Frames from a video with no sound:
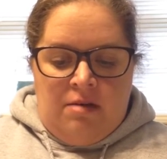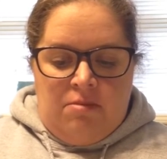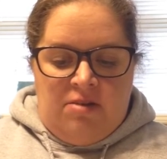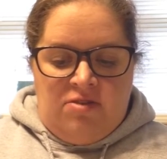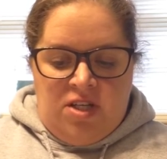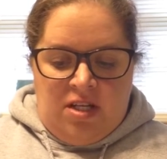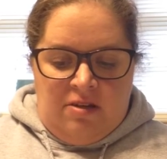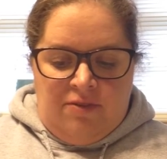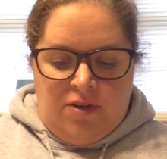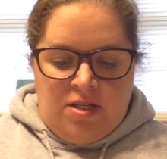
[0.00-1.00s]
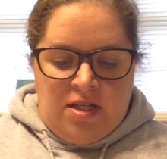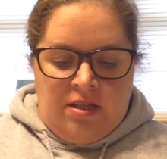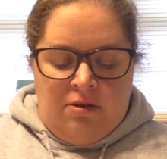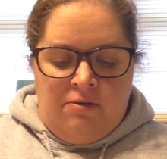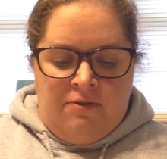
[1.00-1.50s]
But if she could have looked a
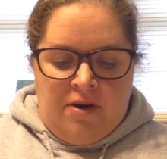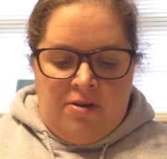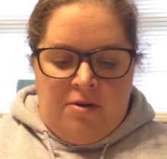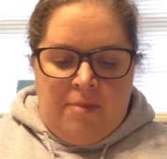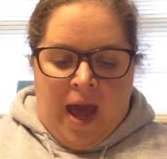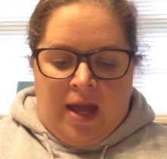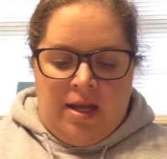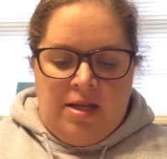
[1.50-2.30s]
little further back